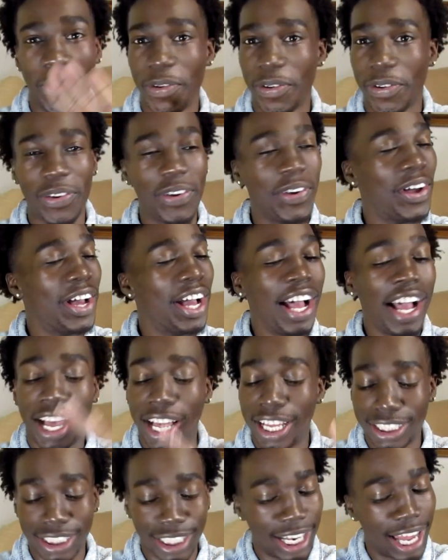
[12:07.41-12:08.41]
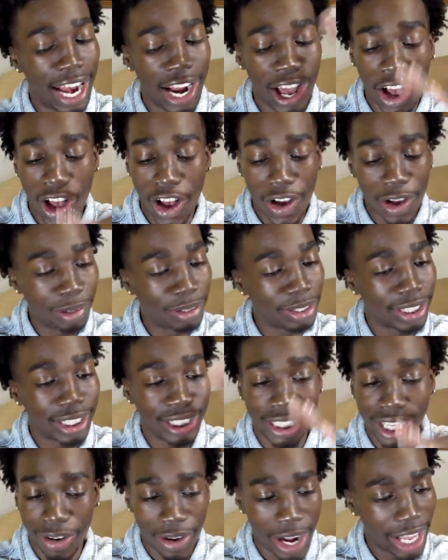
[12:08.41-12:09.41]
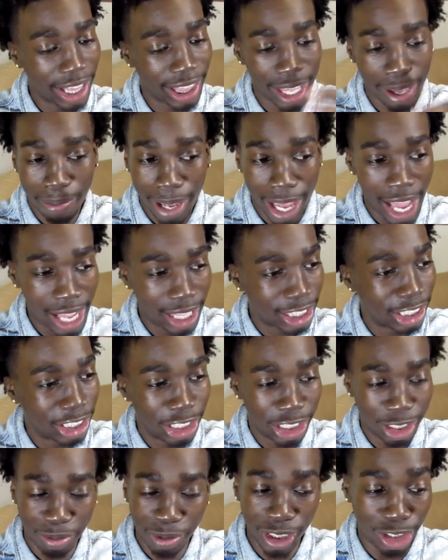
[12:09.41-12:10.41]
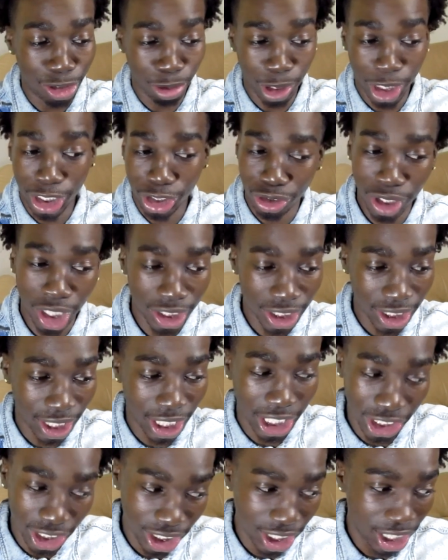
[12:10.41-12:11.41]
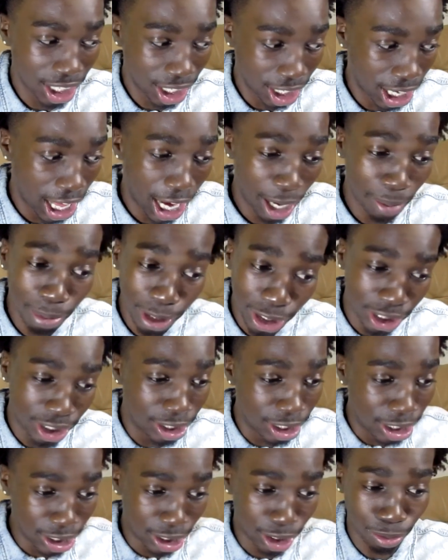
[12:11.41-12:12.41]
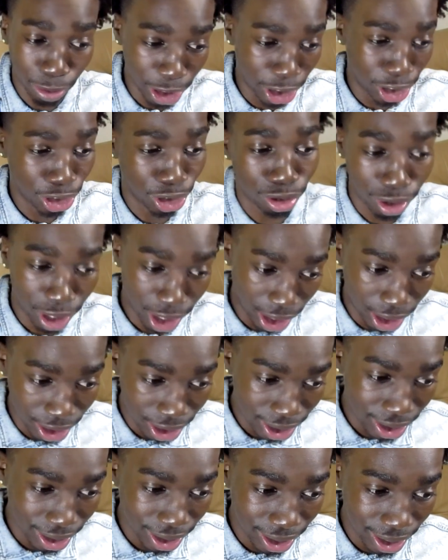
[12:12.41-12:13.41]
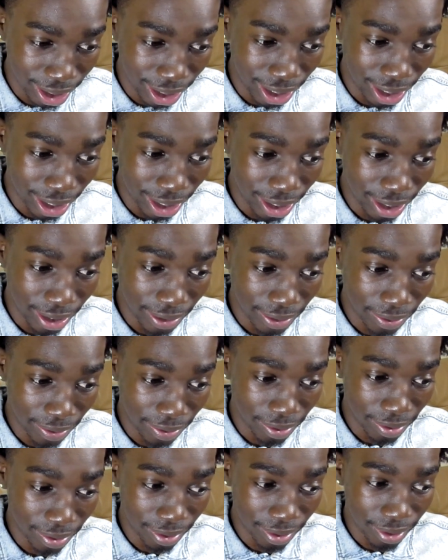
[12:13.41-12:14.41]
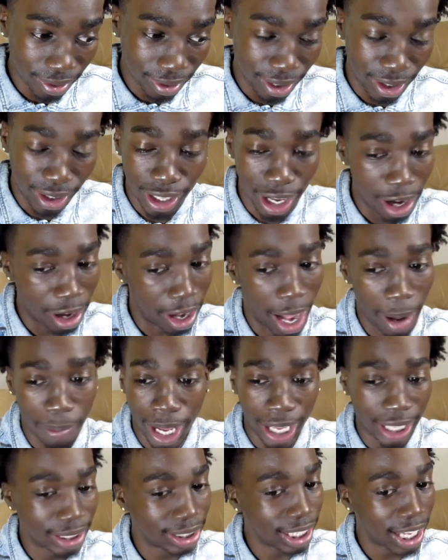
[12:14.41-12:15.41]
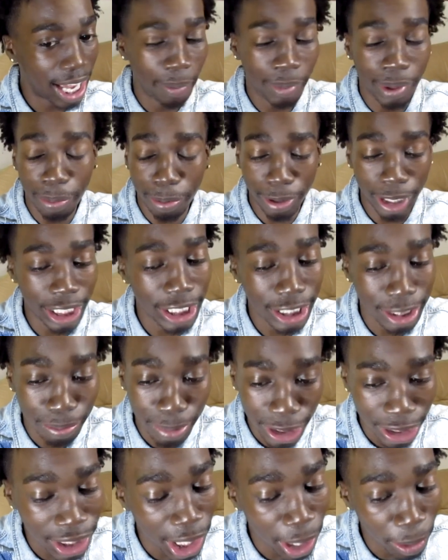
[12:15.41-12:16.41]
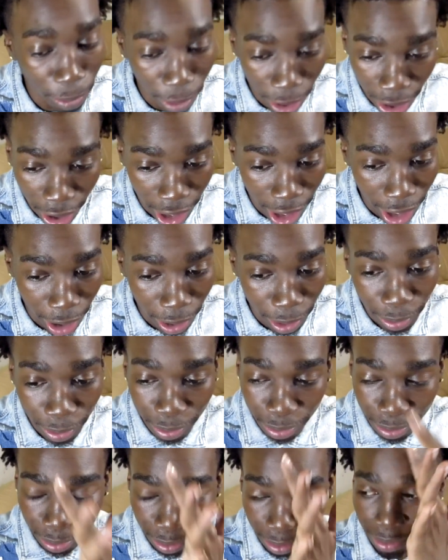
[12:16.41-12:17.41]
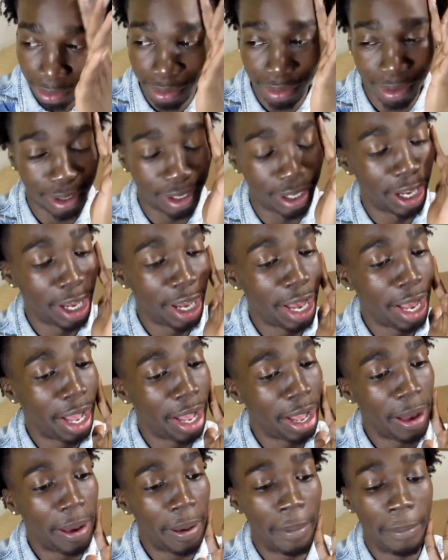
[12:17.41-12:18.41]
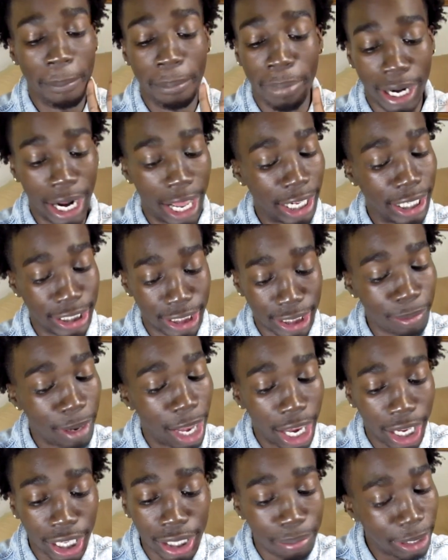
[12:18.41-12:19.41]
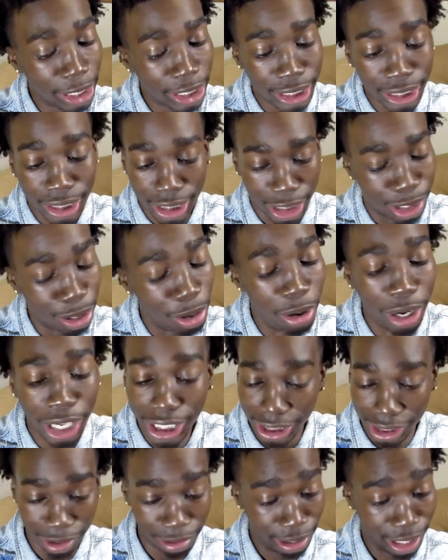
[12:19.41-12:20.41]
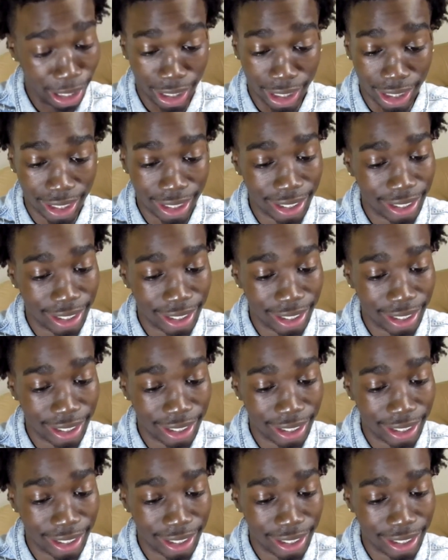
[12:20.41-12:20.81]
Because a lot of hoes don't got that bag to just be reconstruction they shit. And a lot of bitches need to reconstruct. No, I'm not saying I'm the prettiest bitch in the world, but it's some ugly bitches in 2020.